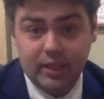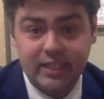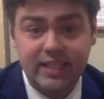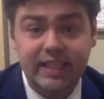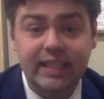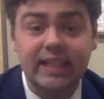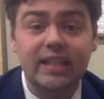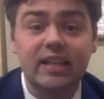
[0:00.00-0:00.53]

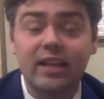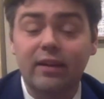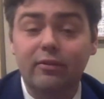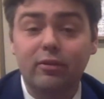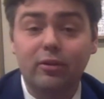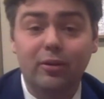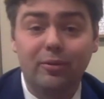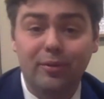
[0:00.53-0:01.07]
He
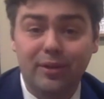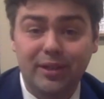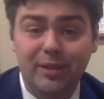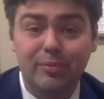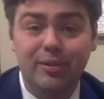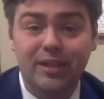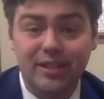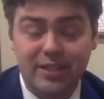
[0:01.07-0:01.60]
never really
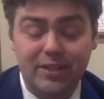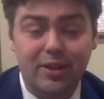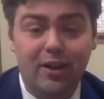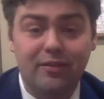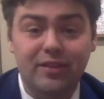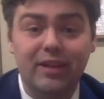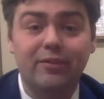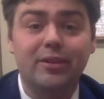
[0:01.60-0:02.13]
plays
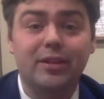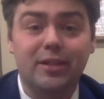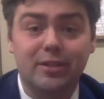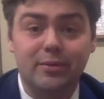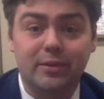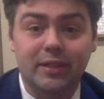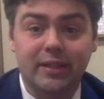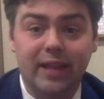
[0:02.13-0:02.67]
soft. Everything is
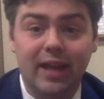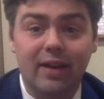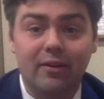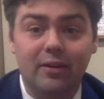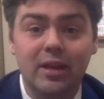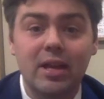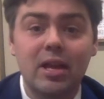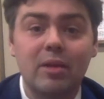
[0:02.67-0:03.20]
really loud.
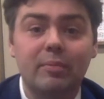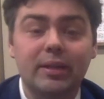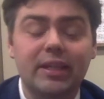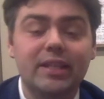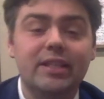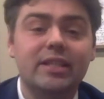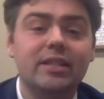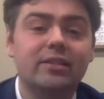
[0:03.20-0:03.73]
But he
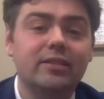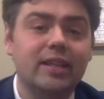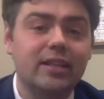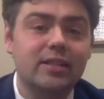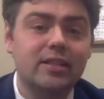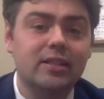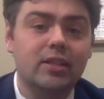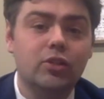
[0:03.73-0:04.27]
still gets
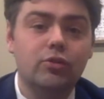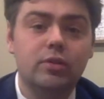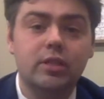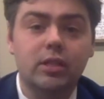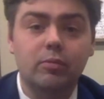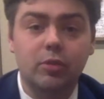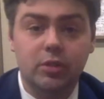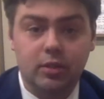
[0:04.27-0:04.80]
an interesting
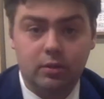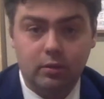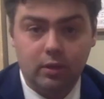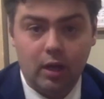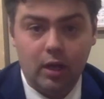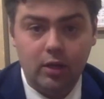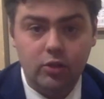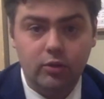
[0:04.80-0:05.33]
musical
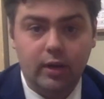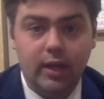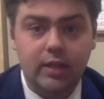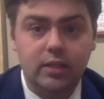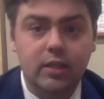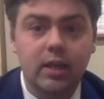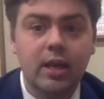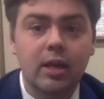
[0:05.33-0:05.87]
contrast
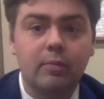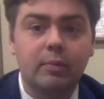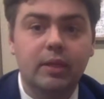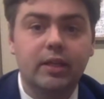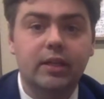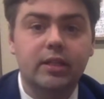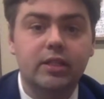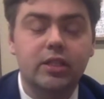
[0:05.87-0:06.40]

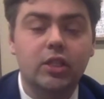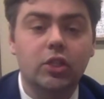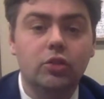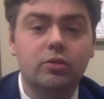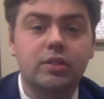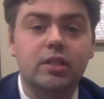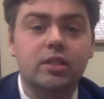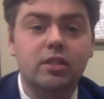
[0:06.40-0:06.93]
because he
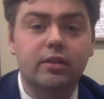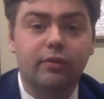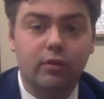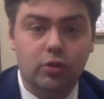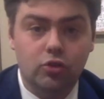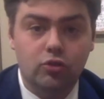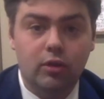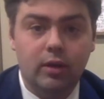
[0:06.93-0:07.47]
uses different
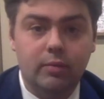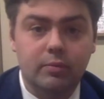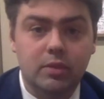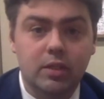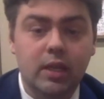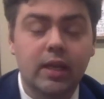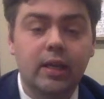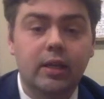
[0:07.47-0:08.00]
drums.
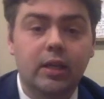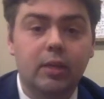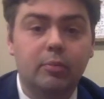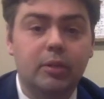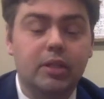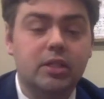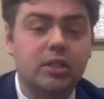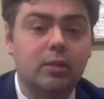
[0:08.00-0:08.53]
He
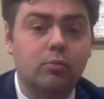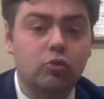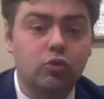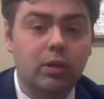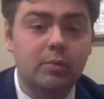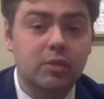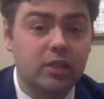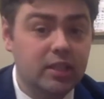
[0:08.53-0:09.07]
plays some
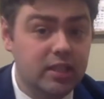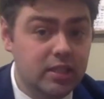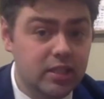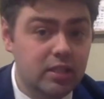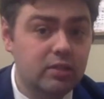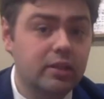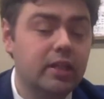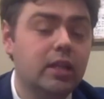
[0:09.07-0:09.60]
drums that he's still
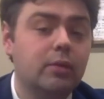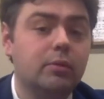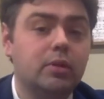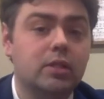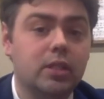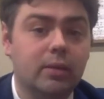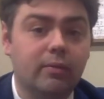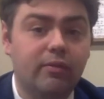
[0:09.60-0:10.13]
hitting with the
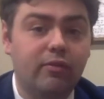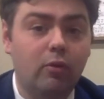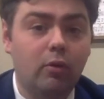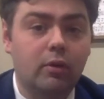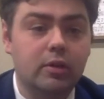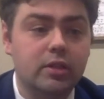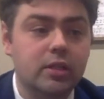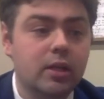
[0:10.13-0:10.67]
same
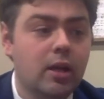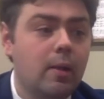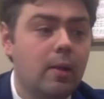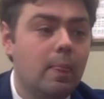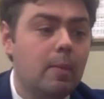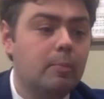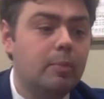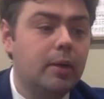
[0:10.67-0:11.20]
force,
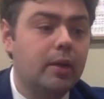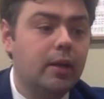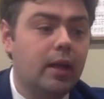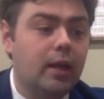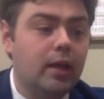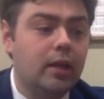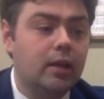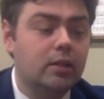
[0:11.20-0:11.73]
but
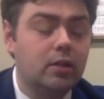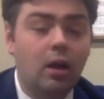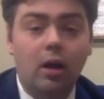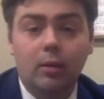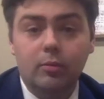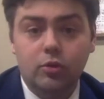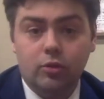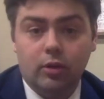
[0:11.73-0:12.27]
a tom
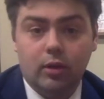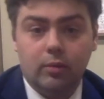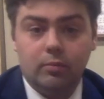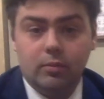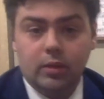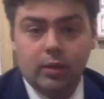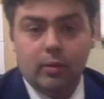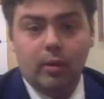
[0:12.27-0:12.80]
drum,
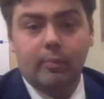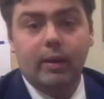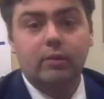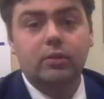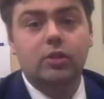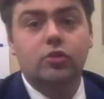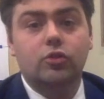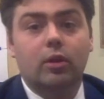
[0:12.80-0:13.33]
a
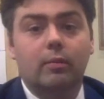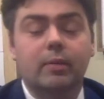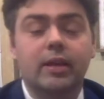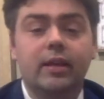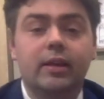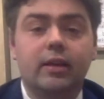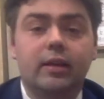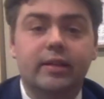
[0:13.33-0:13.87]
mounted drum,
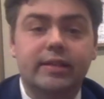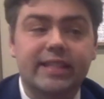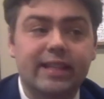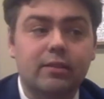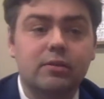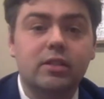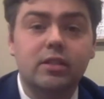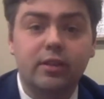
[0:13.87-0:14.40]

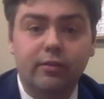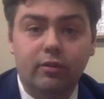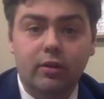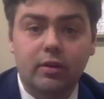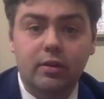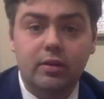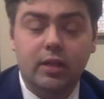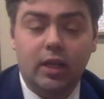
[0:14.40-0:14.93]
sounds different
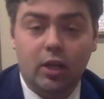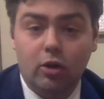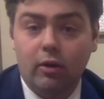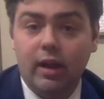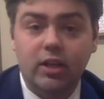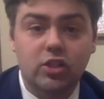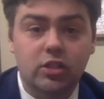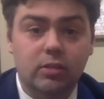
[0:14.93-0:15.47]
than a
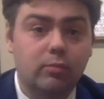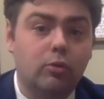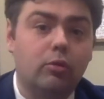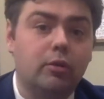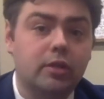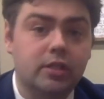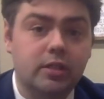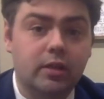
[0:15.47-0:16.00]
crash cymbal or a
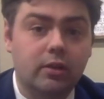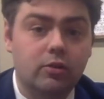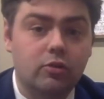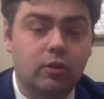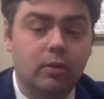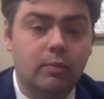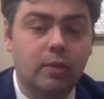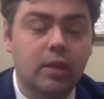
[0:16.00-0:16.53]
snare drum.
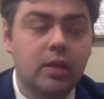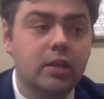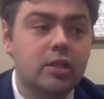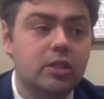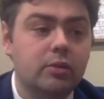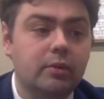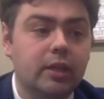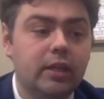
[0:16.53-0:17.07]

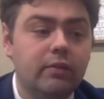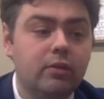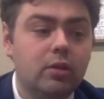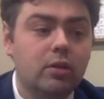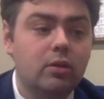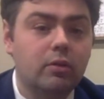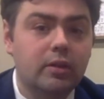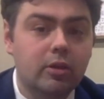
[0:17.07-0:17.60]
So even
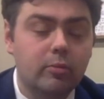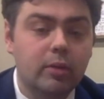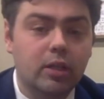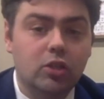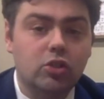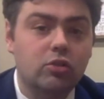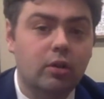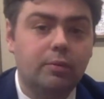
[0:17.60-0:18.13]
though they're being
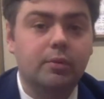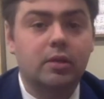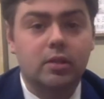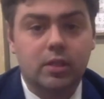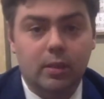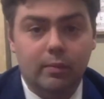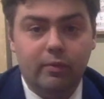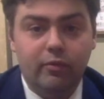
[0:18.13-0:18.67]
struck with the
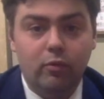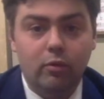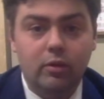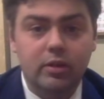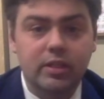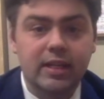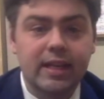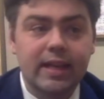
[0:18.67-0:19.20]
same
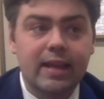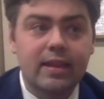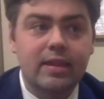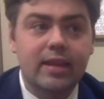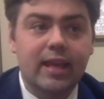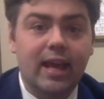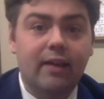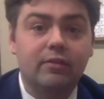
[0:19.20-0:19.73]
force, they
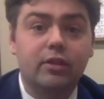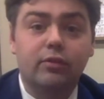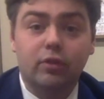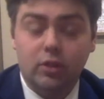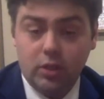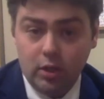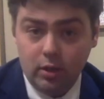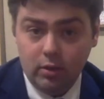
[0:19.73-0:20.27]
have different
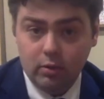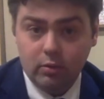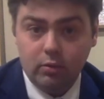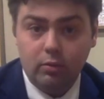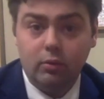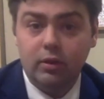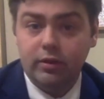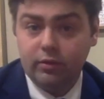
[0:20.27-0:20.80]
tone
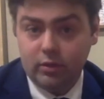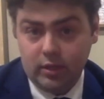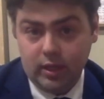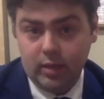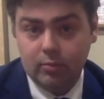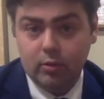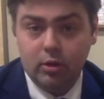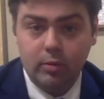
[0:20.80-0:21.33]
or different
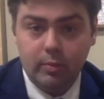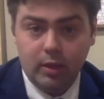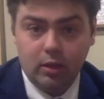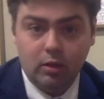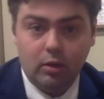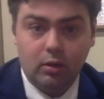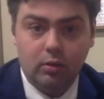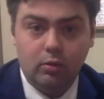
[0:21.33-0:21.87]
timbre depending
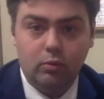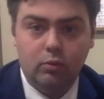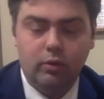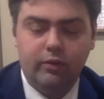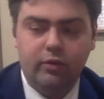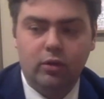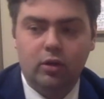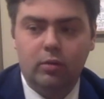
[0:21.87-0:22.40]
on
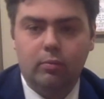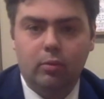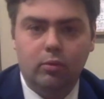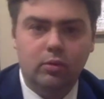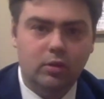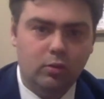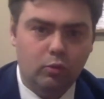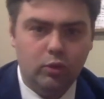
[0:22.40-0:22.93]

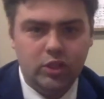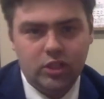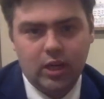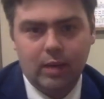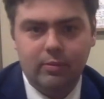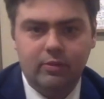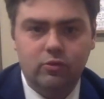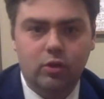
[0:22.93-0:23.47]
which type
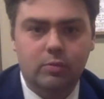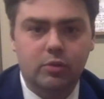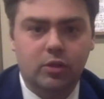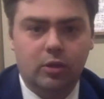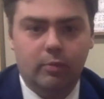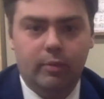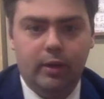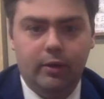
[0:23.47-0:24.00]
of drums you're
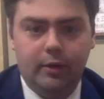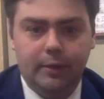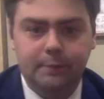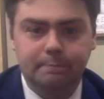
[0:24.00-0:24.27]
comparing.